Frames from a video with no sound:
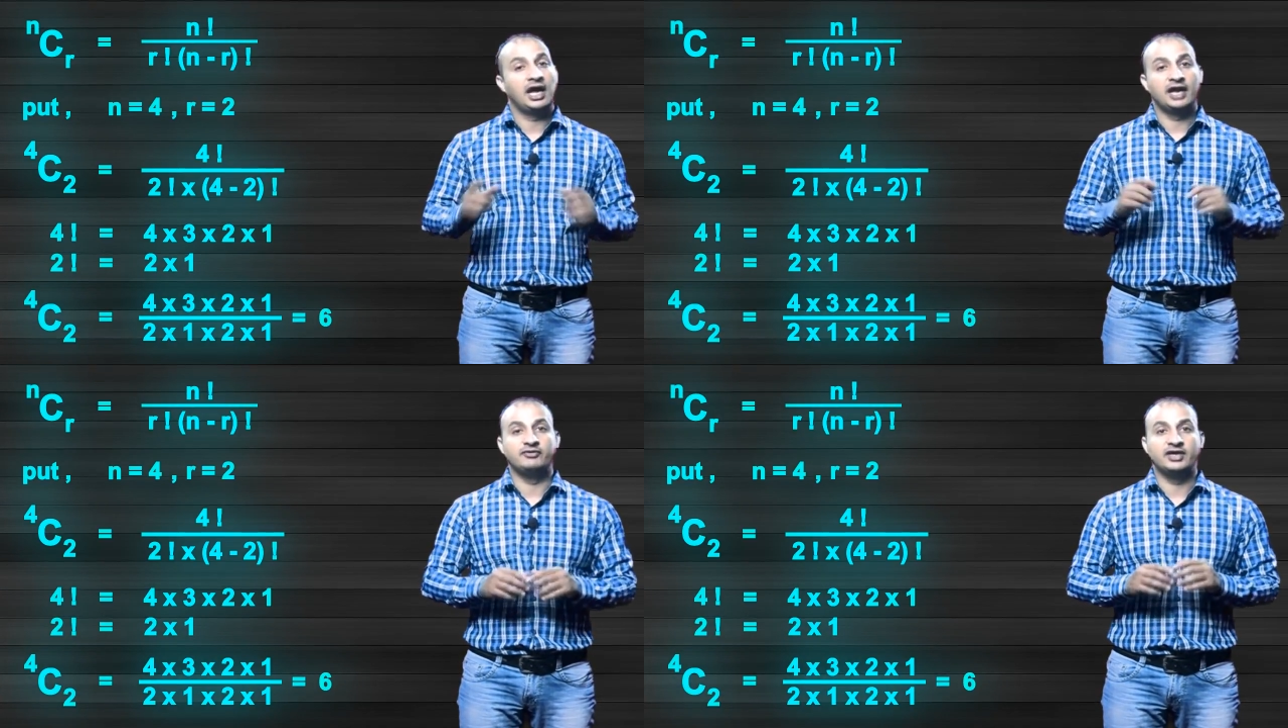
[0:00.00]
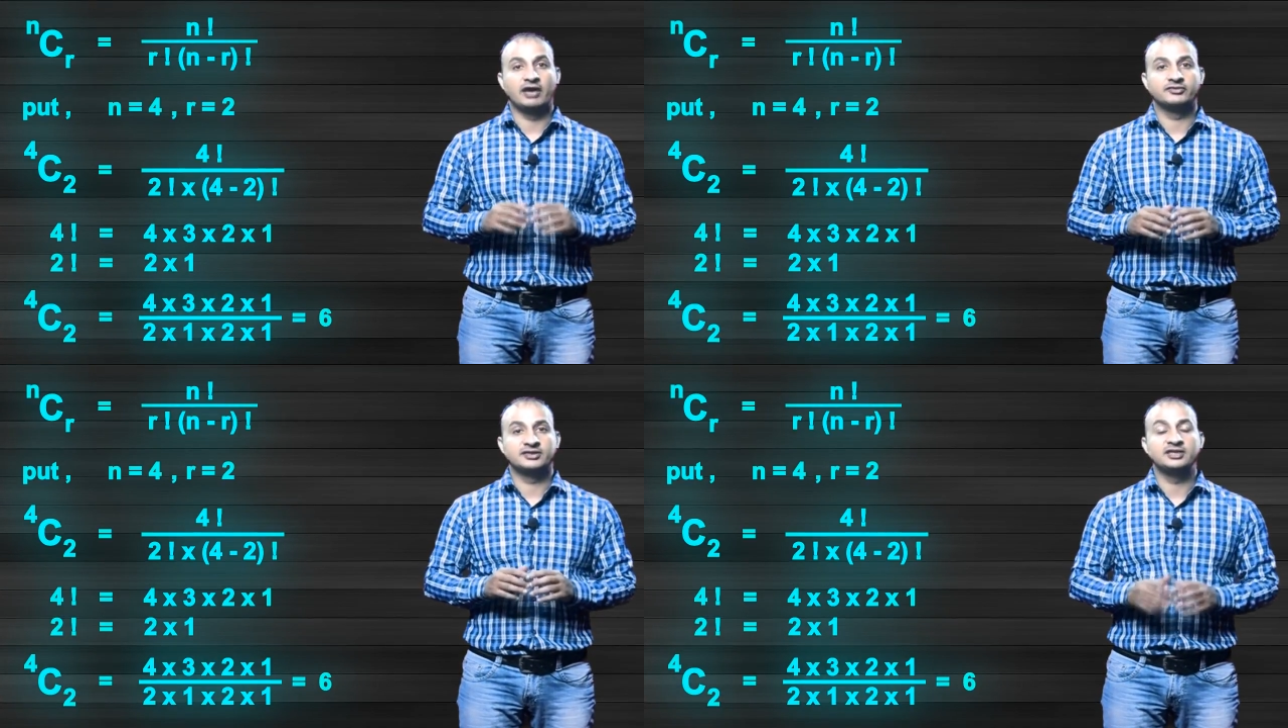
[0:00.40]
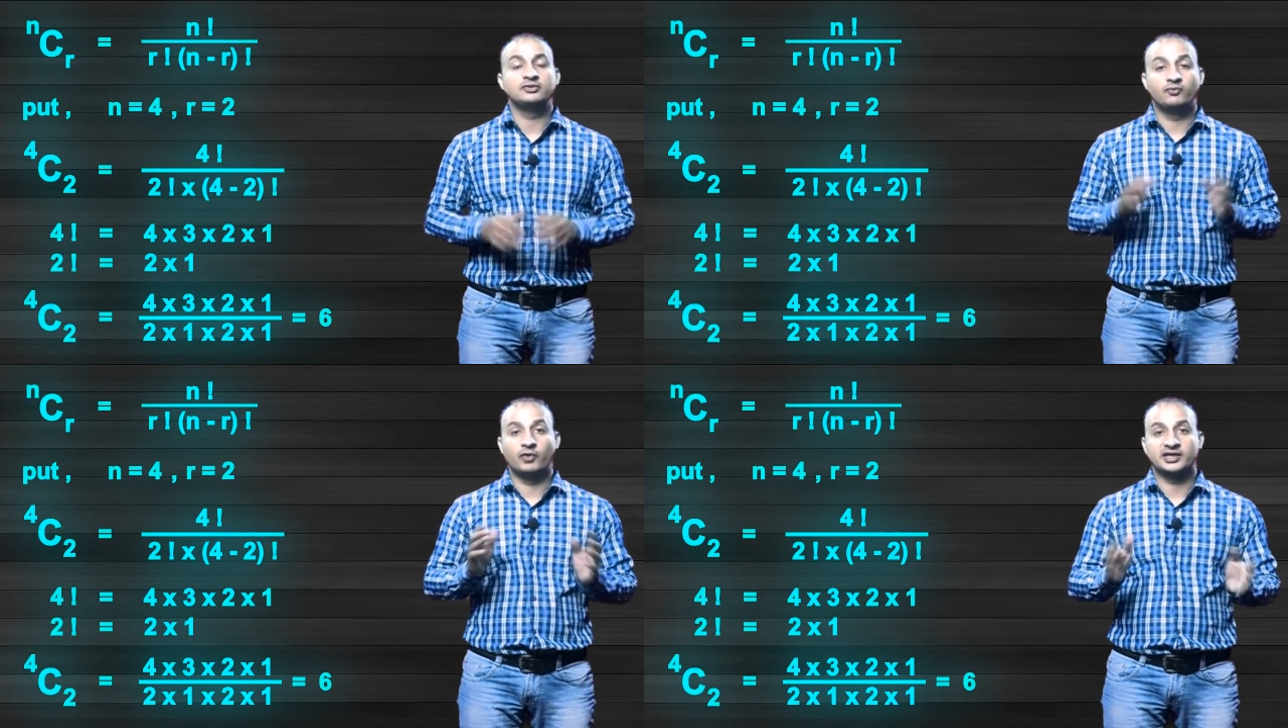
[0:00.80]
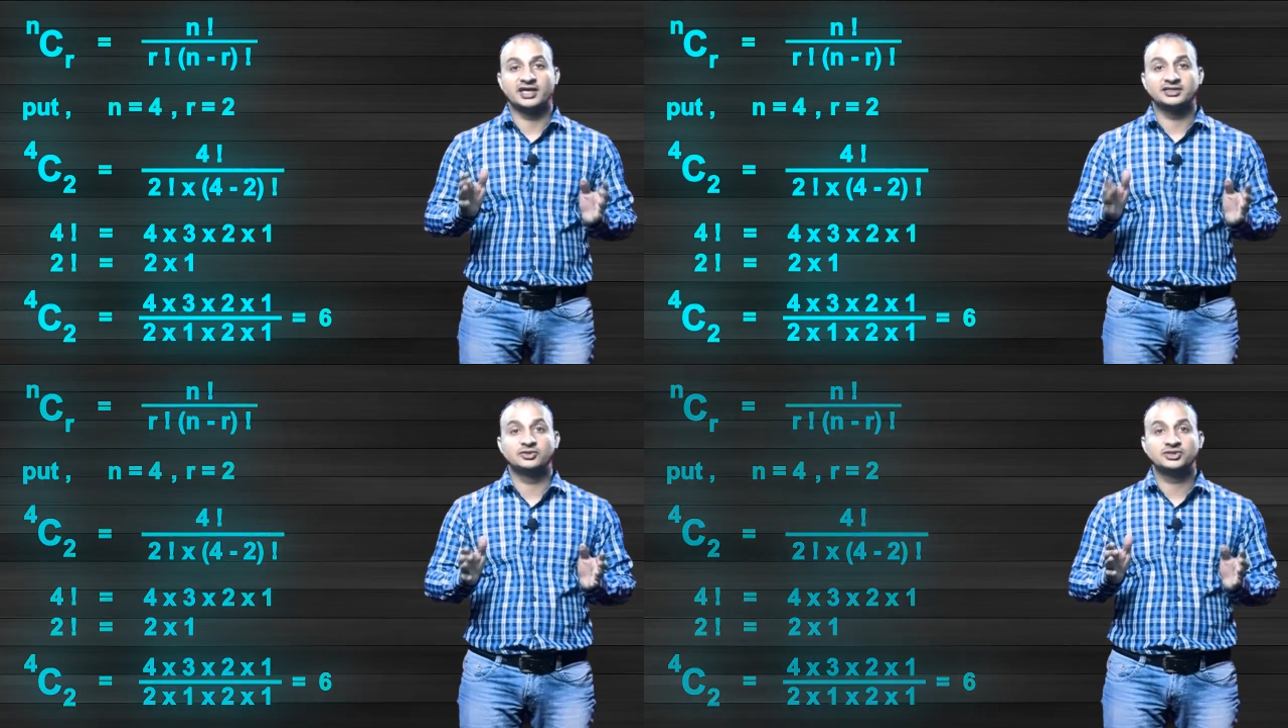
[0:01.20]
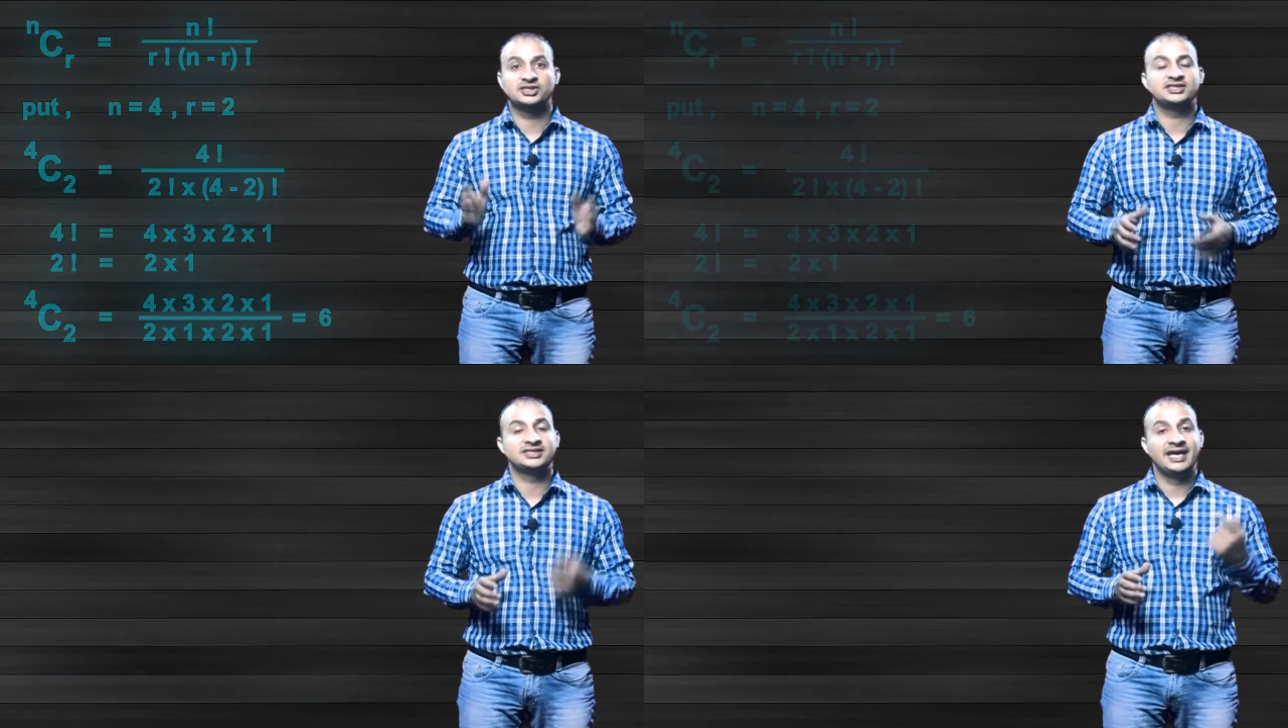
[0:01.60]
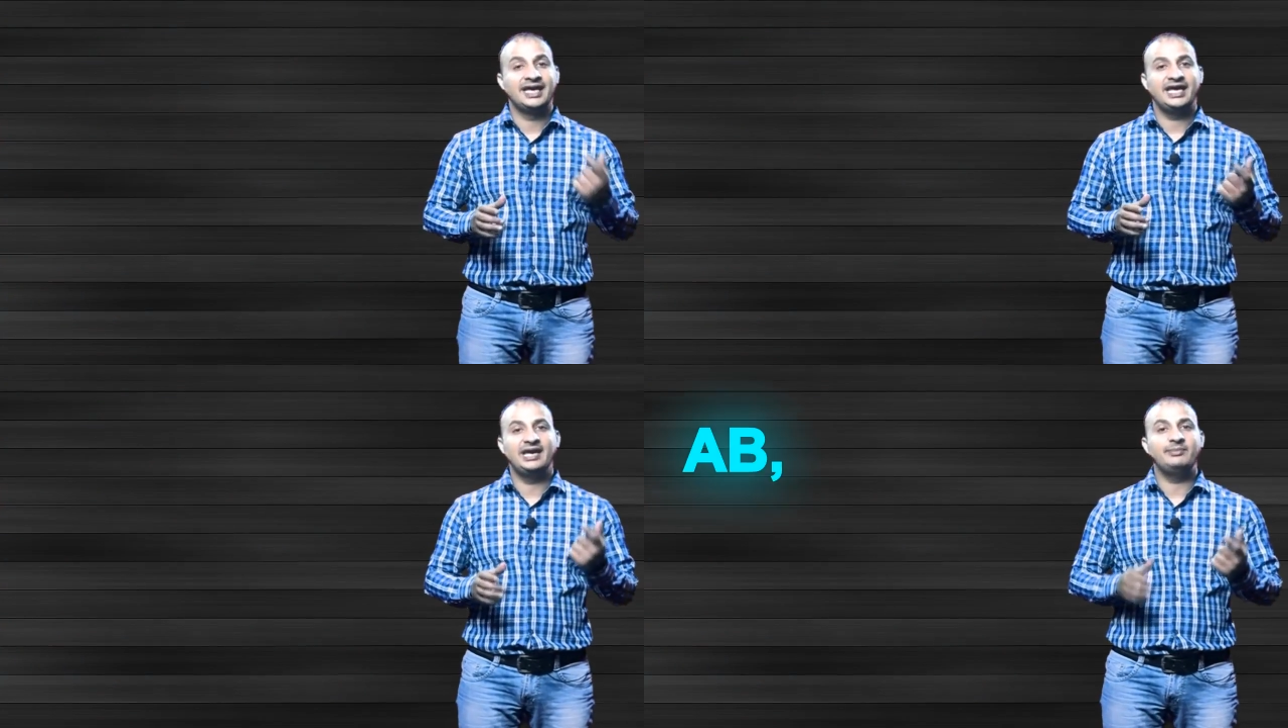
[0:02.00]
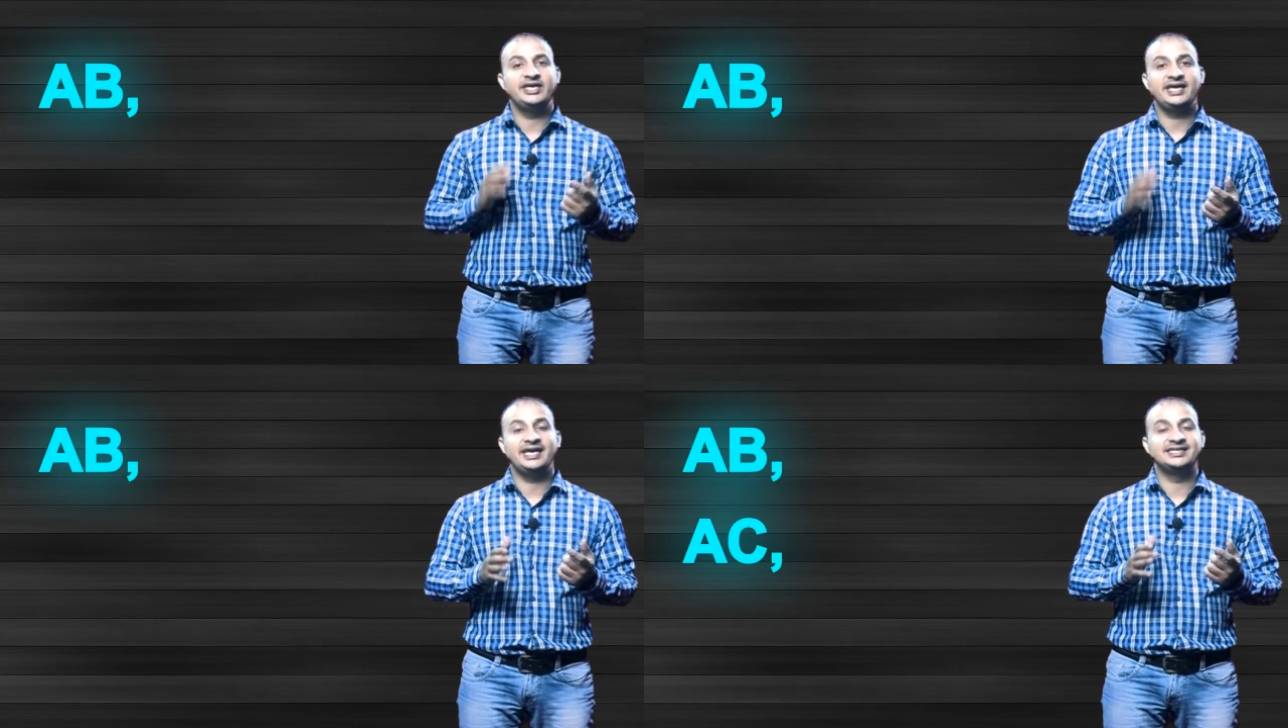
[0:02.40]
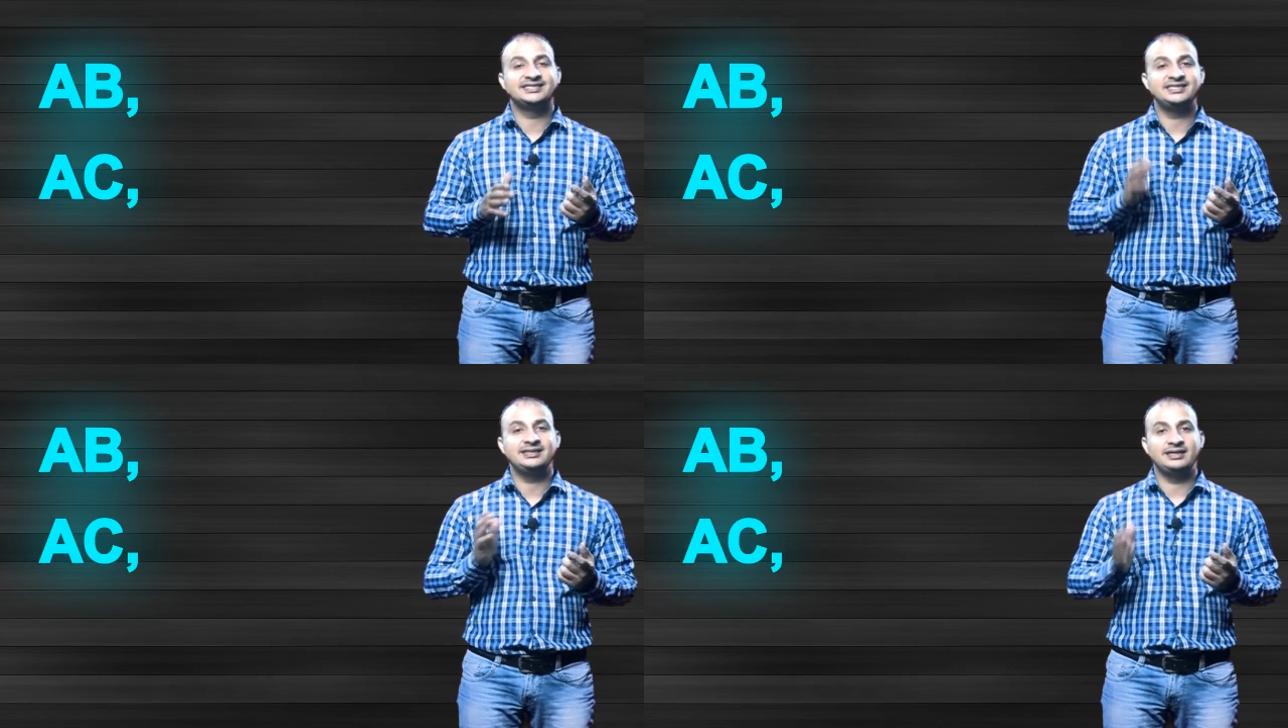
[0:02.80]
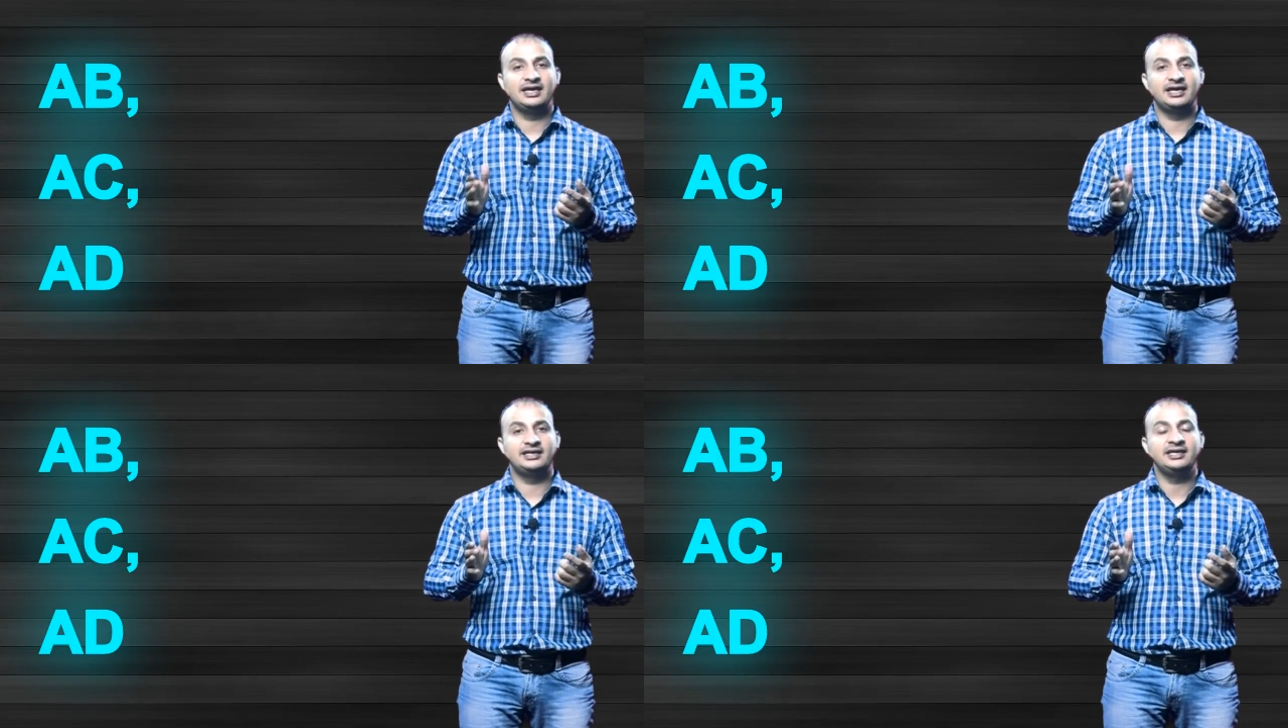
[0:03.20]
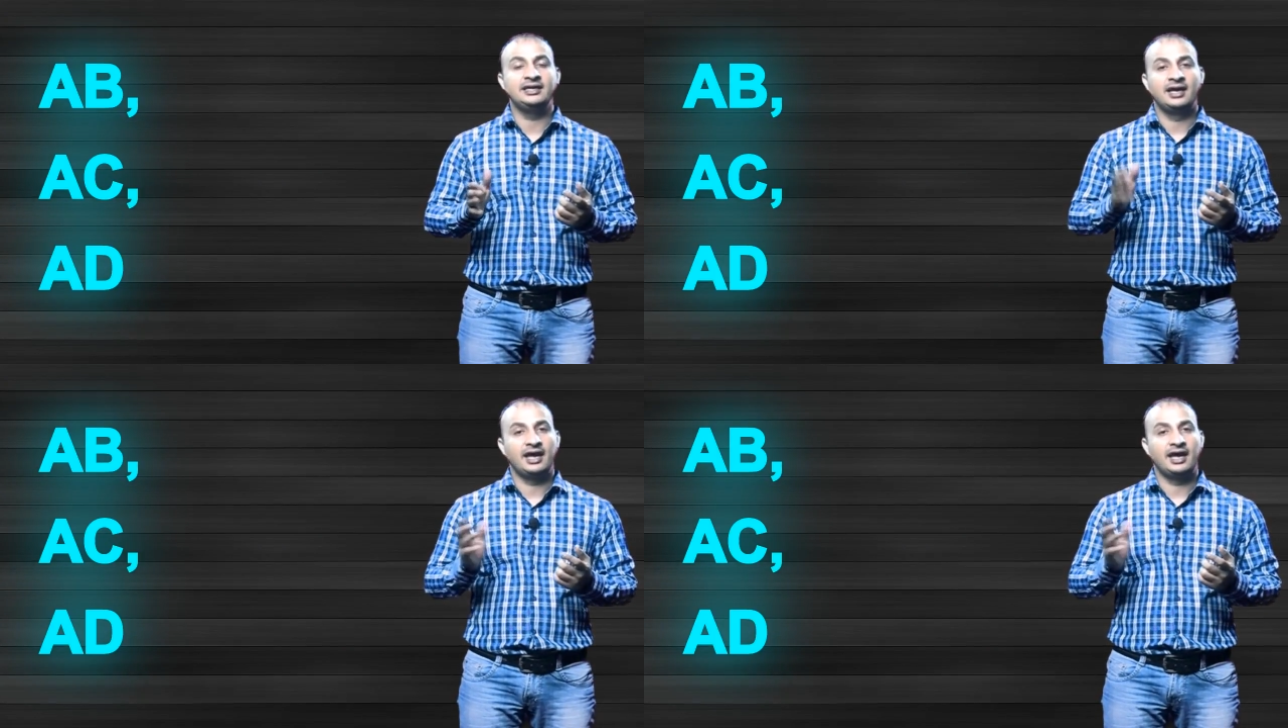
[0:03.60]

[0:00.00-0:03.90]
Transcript: and we have said what are those 6 a B A C A D